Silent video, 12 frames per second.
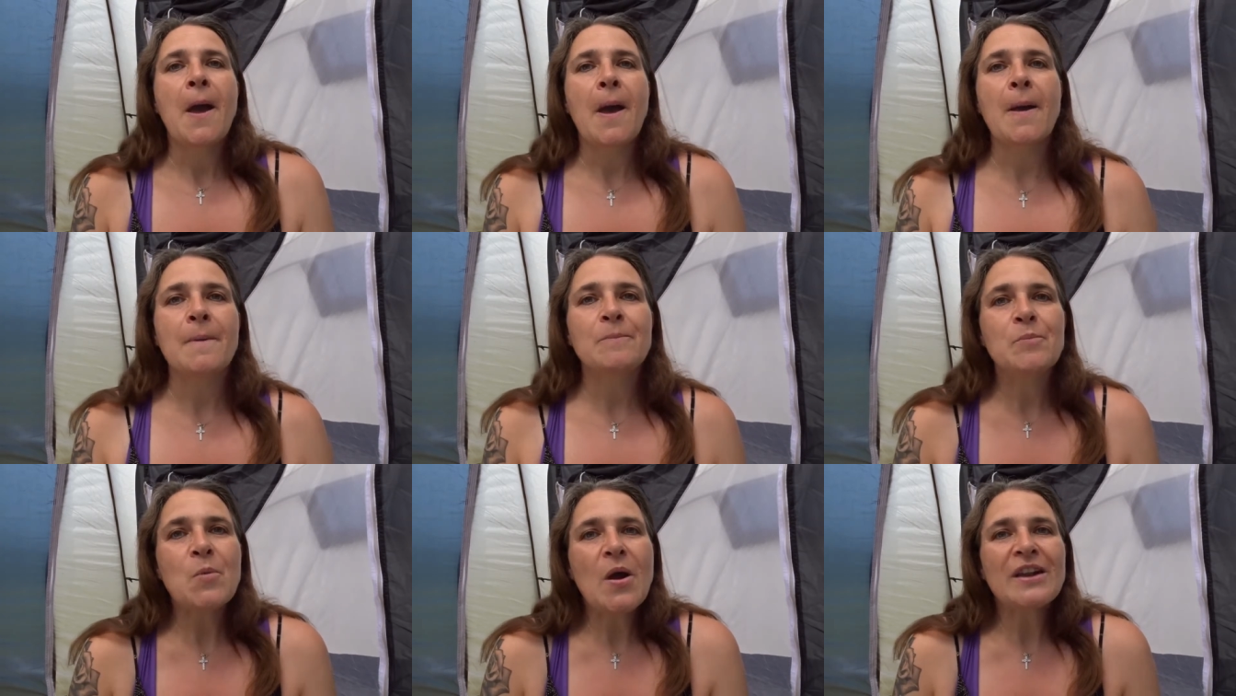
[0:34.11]
Um,
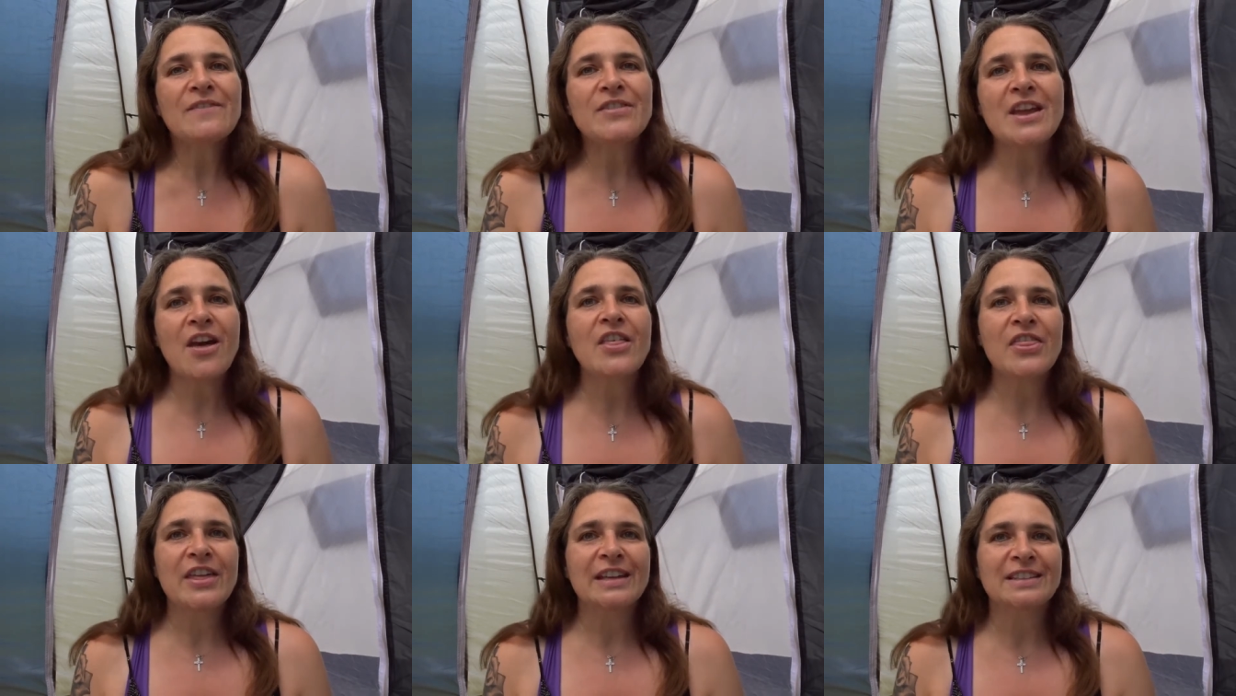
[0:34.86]
one of the
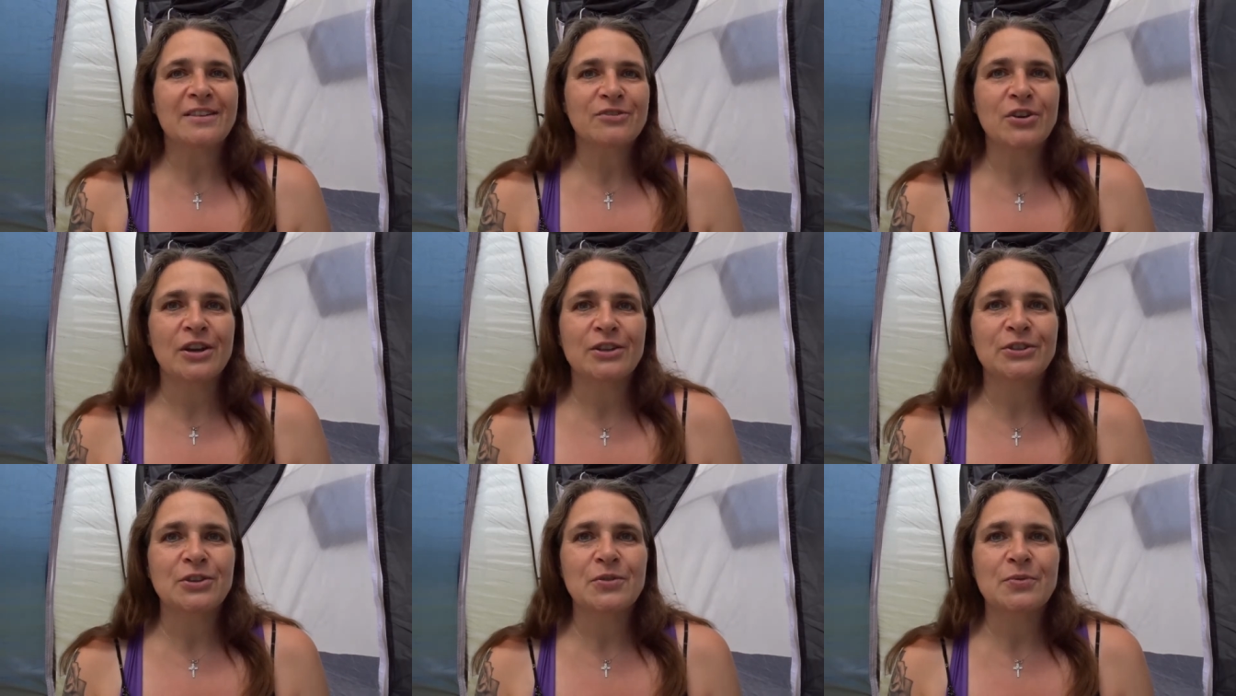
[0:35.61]
other things I'm trying
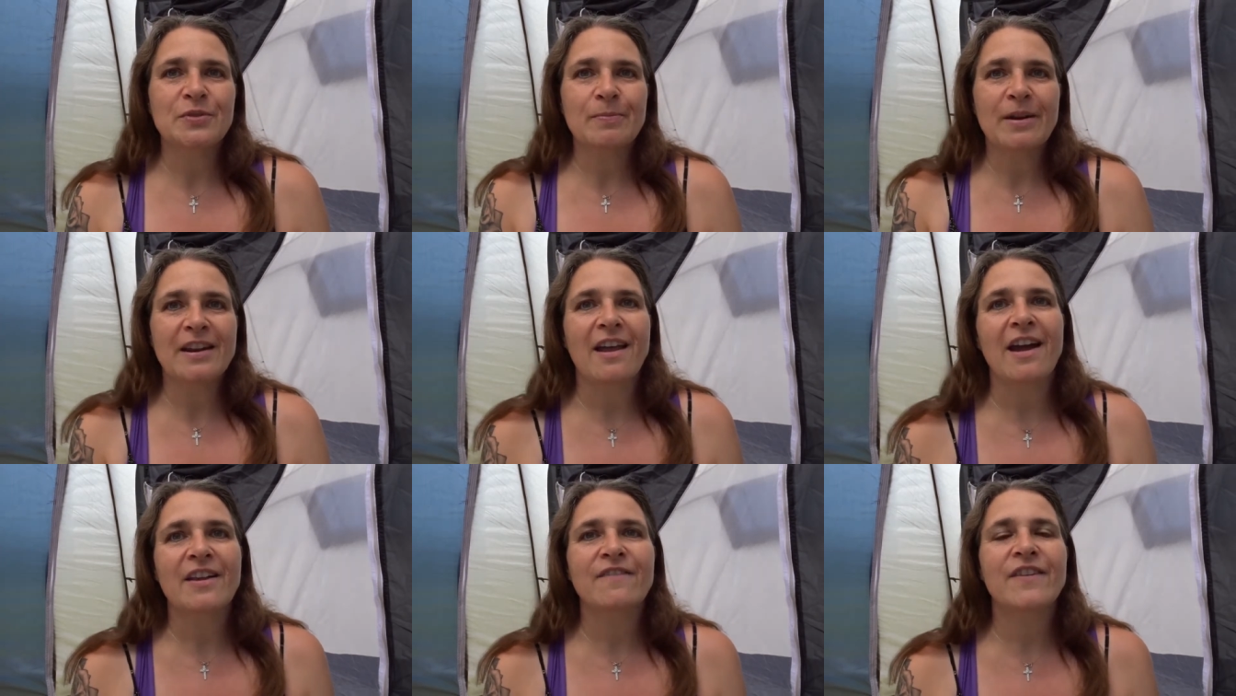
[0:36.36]
to do with my
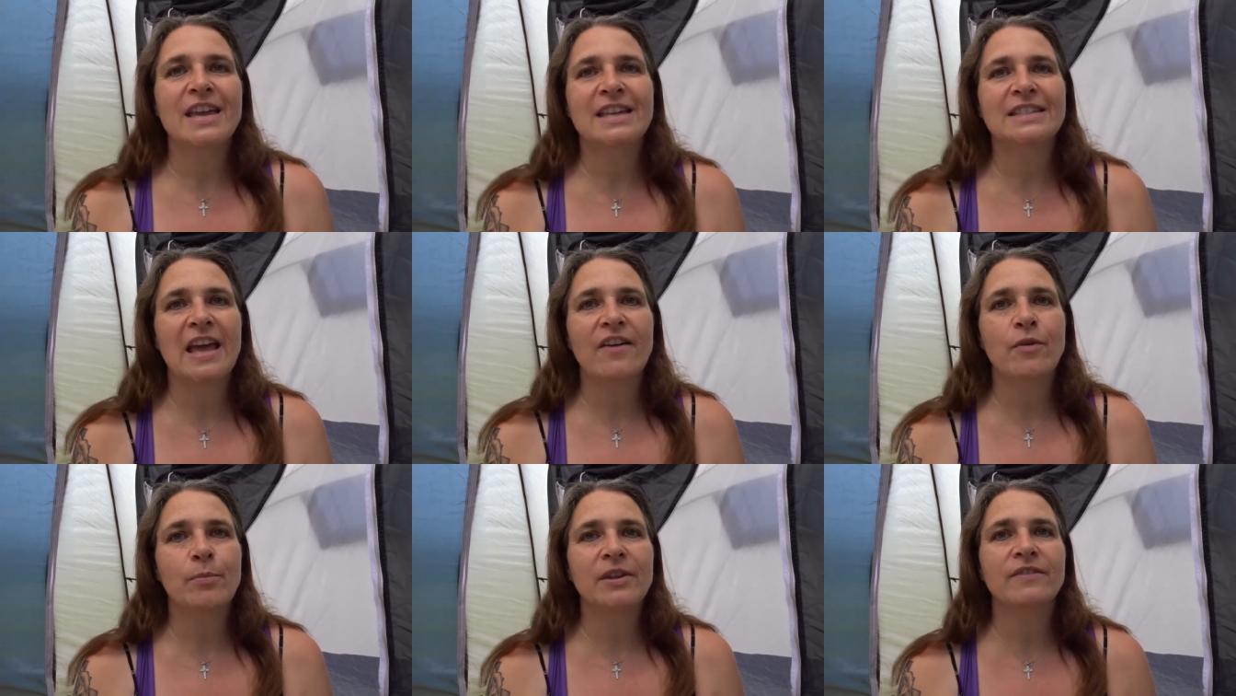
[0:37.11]
life is
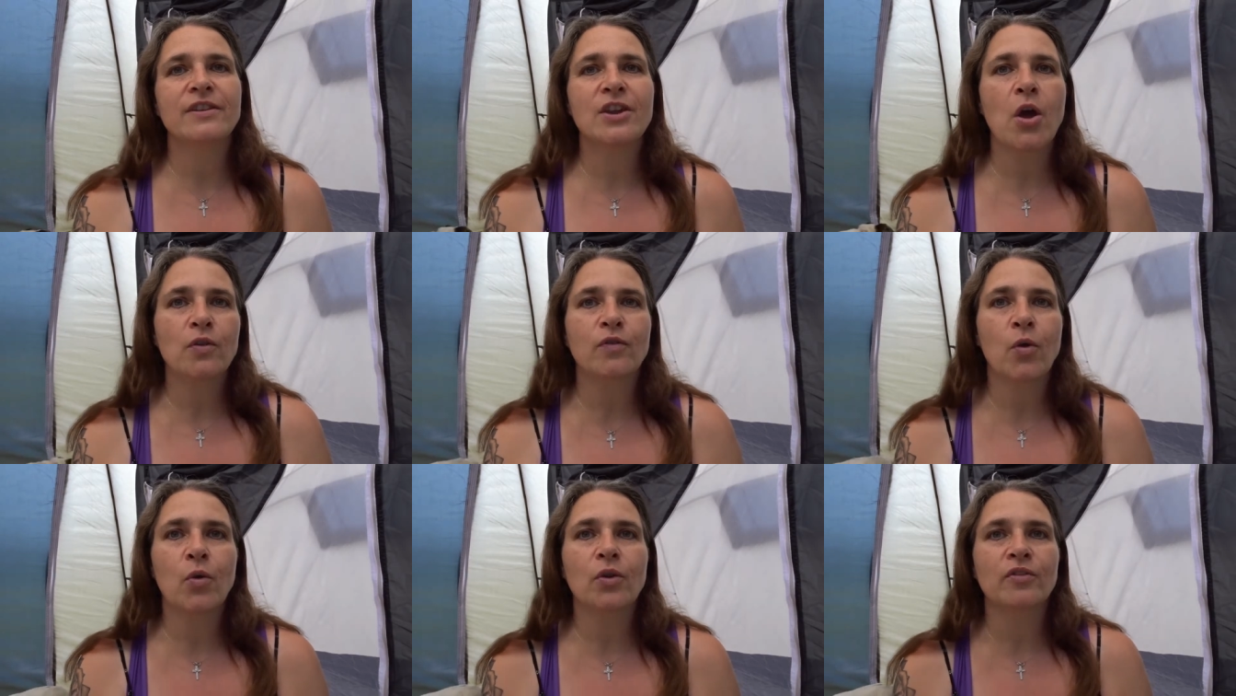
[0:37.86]
have a bit of an
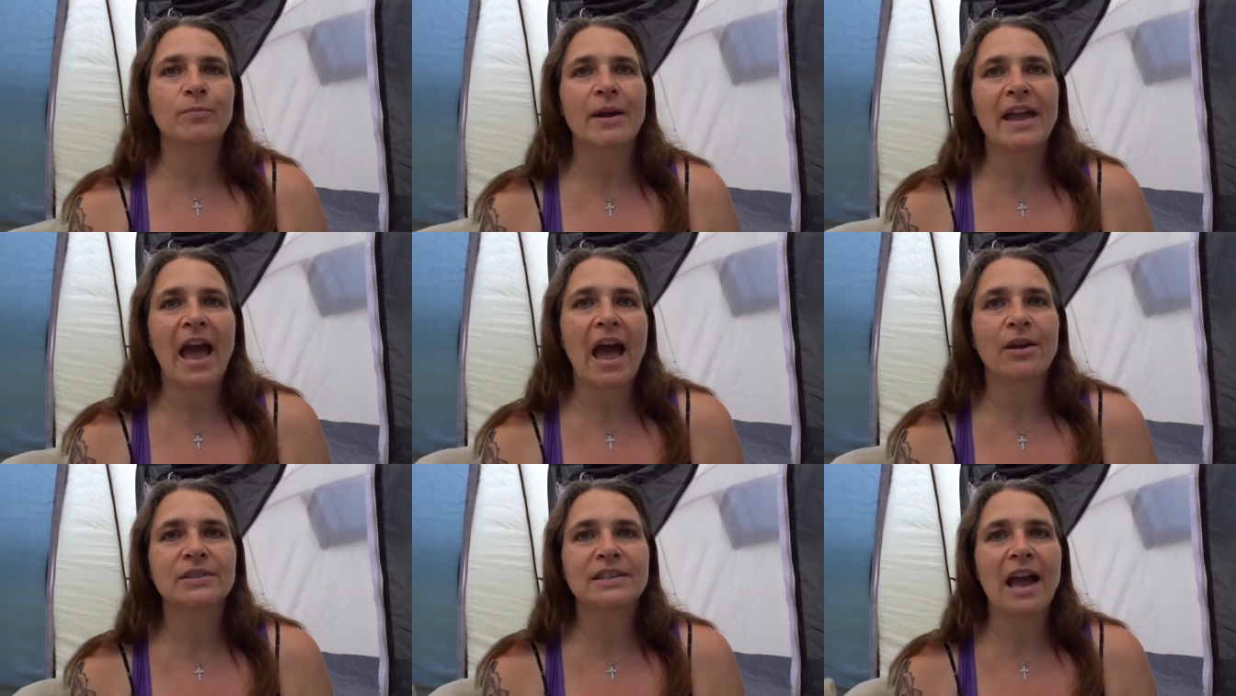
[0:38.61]
overhaul of my
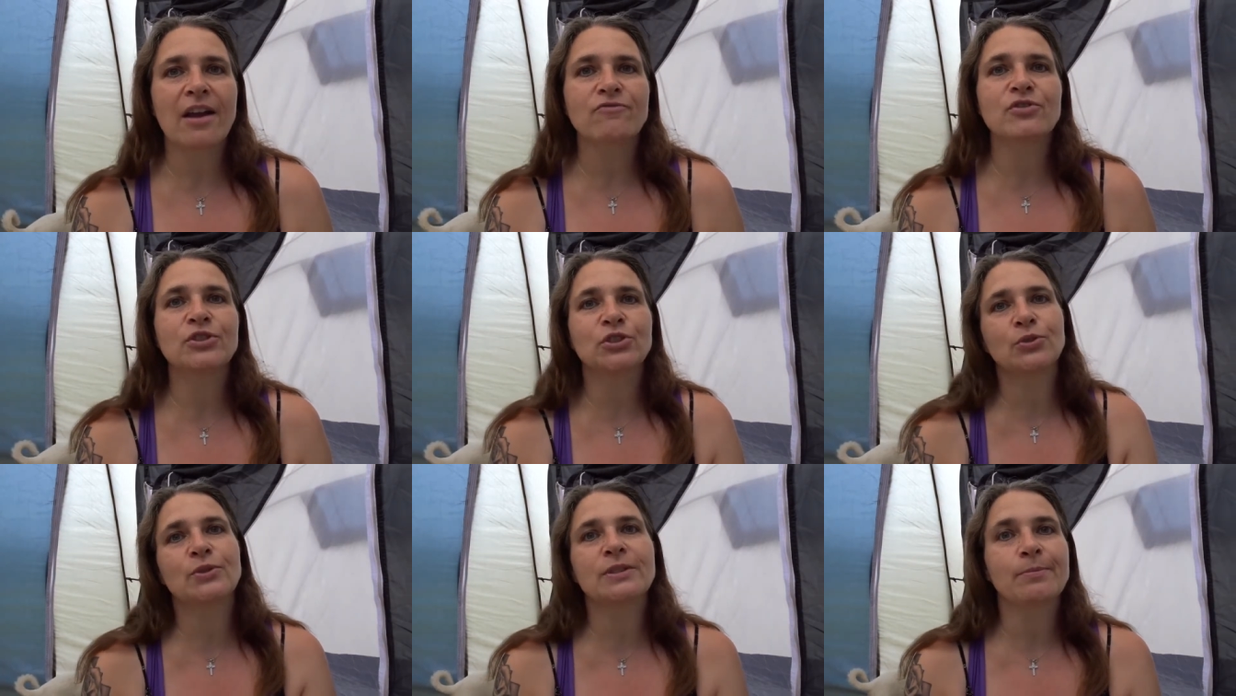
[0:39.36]
house and
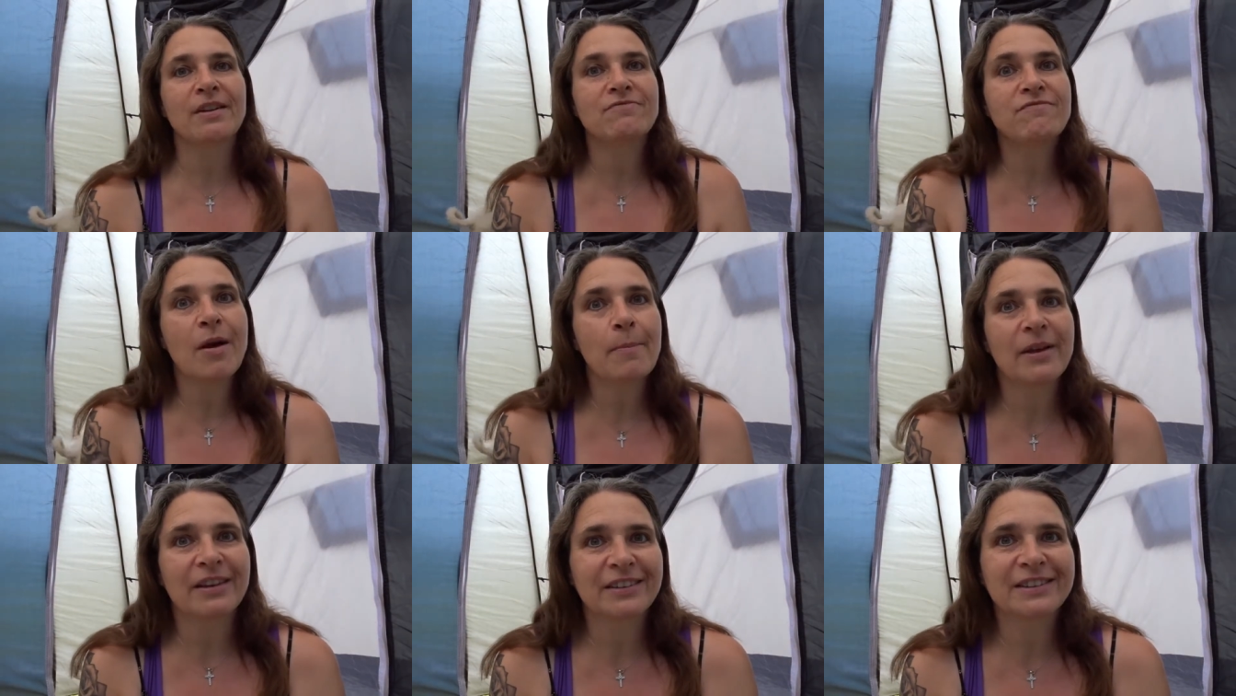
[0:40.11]
reduce my
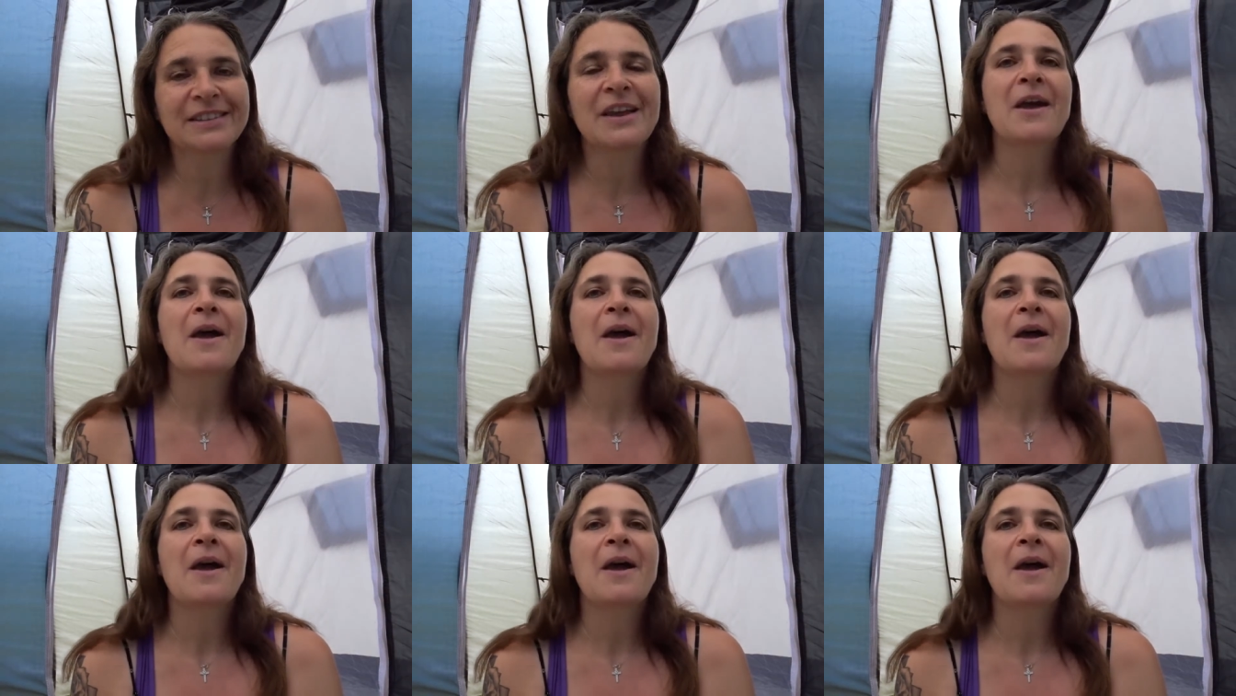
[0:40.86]
rubbish.